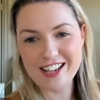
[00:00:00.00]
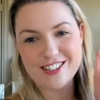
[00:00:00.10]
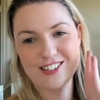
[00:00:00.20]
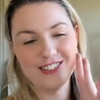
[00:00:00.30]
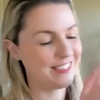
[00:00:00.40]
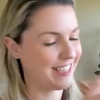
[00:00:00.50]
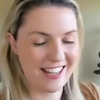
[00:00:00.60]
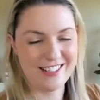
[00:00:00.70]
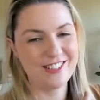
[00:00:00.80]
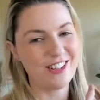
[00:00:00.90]
school,
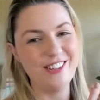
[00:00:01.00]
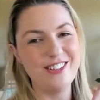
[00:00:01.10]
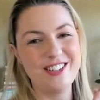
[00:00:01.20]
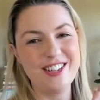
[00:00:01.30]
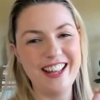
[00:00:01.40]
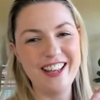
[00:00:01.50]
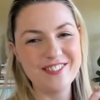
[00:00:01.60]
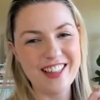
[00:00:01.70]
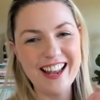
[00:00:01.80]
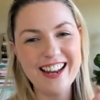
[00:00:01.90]
don't use any
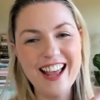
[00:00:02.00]
of that.